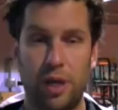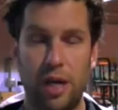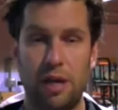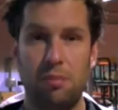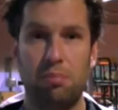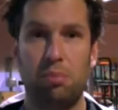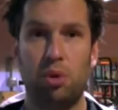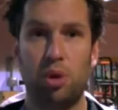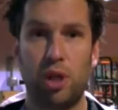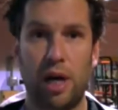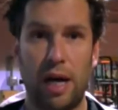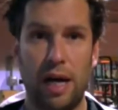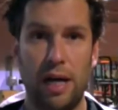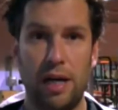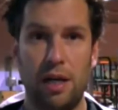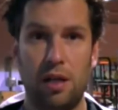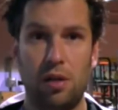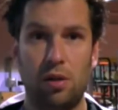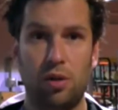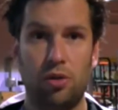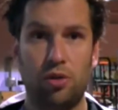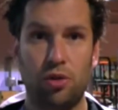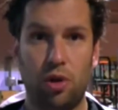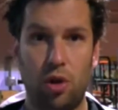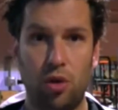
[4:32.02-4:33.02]
can put higher
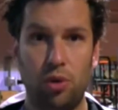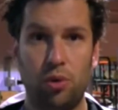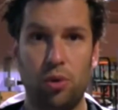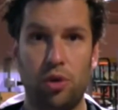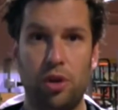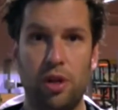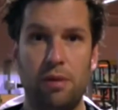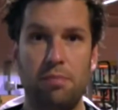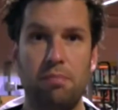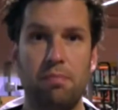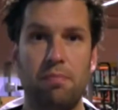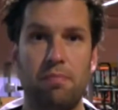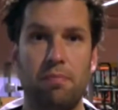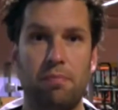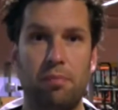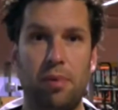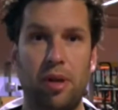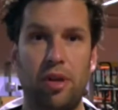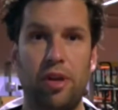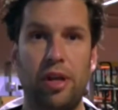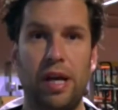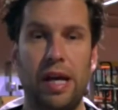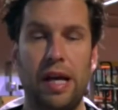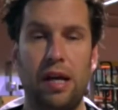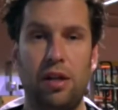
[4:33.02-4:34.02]
loads onto them,
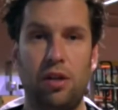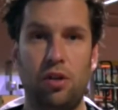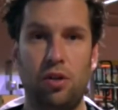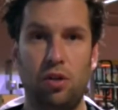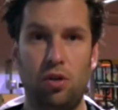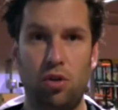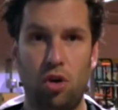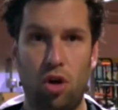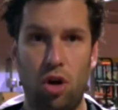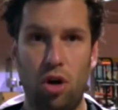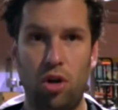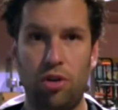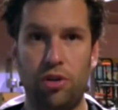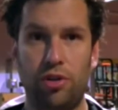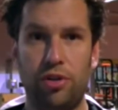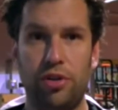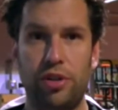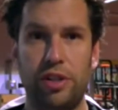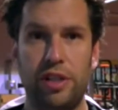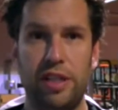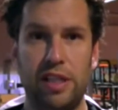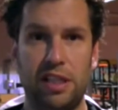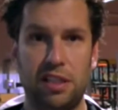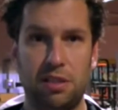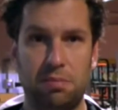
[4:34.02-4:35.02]
but they are
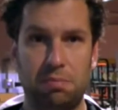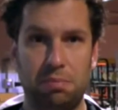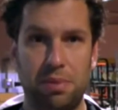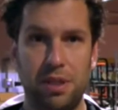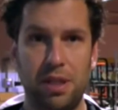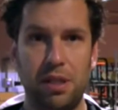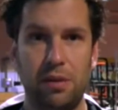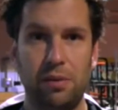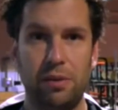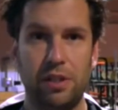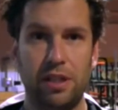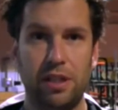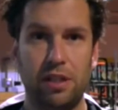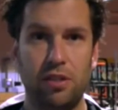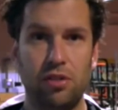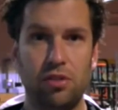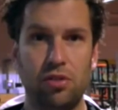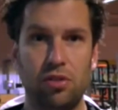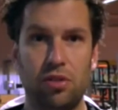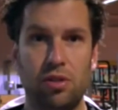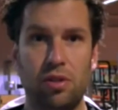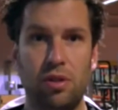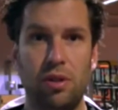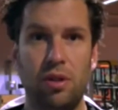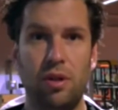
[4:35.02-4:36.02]
not
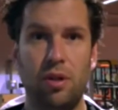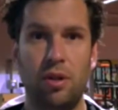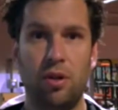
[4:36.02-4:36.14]
experienced